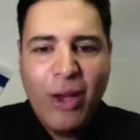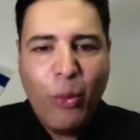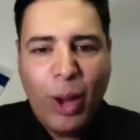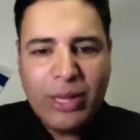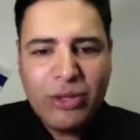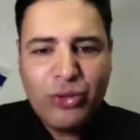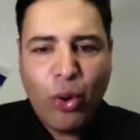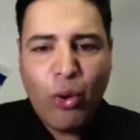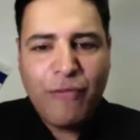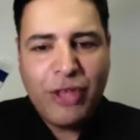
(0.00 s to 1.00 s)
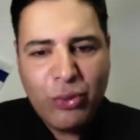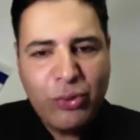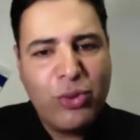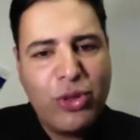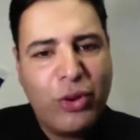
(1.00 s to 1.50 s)
What drove
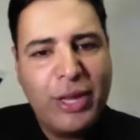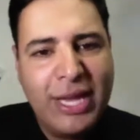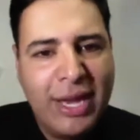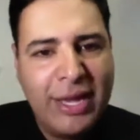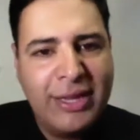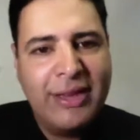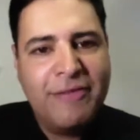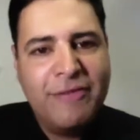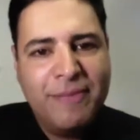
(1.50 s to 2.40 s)
you to join the IDF?